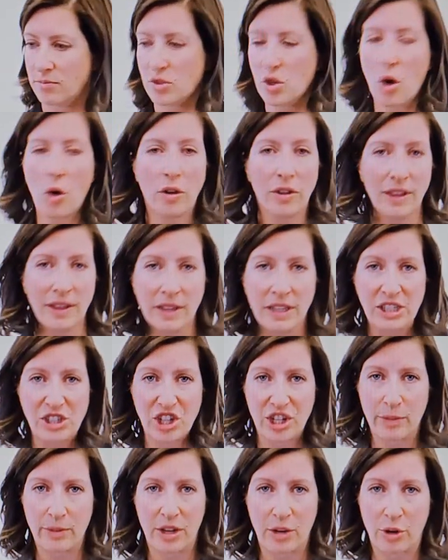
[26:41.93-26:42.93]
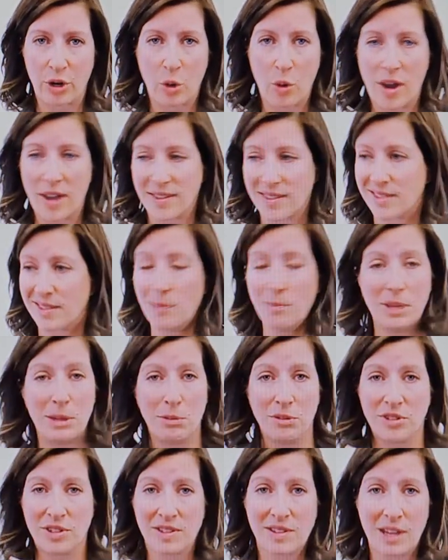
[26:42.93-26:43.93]
totally legitimate request. Some
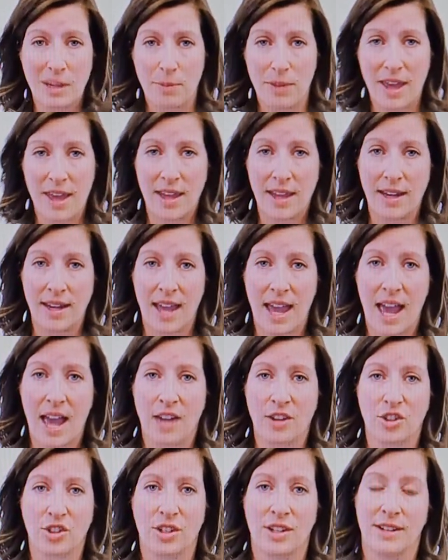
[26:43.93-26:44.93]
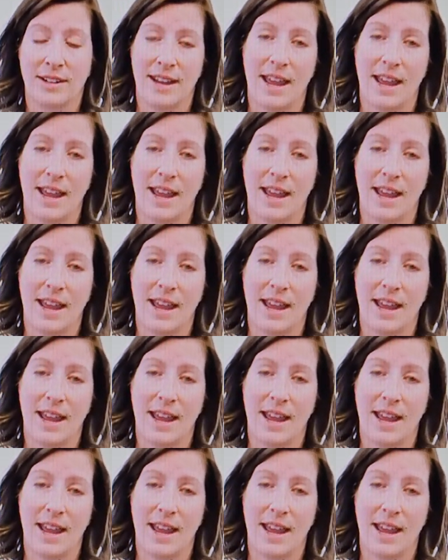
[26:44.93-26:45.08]
people just like paying in cash.